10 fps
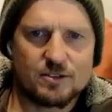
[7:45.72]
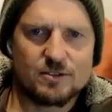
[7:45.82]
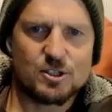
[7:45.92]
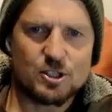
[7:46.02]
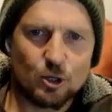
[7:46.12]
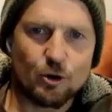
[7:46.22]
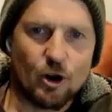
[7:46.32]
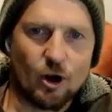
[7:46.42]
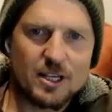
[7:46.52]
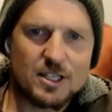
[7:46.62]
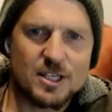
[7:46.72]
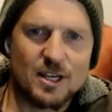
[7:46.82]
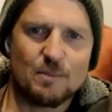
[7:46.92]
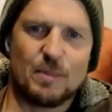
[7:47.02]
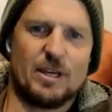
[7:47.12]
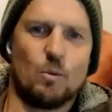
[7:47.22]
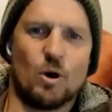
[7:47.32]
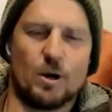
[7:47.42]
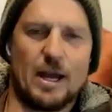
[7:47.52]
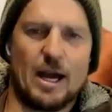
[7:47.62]
still nice, but you
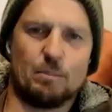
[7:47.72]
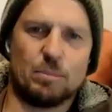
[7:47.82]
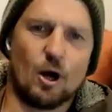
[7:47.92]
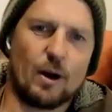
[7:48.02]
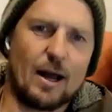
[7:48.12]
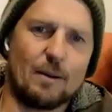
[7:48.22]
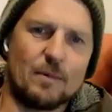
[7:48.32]
want to be able to blow it up